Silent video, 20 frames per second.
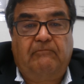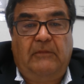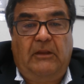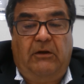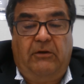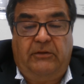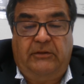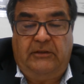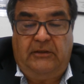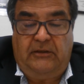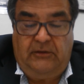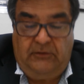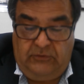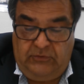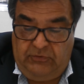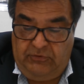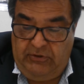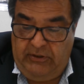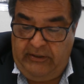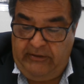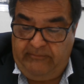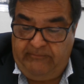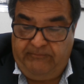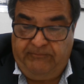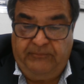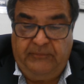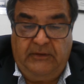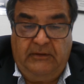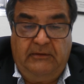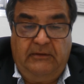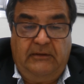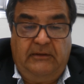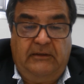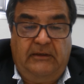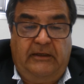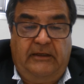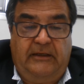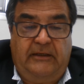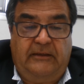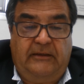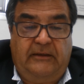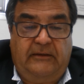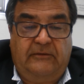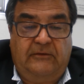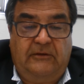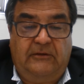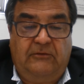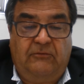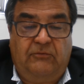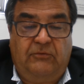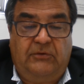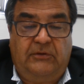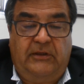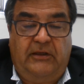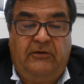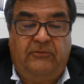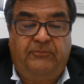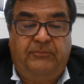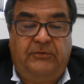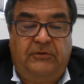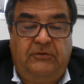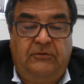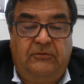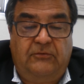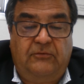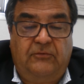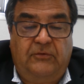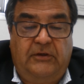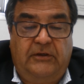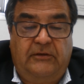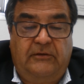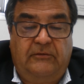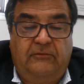on the internet. And I think it will help you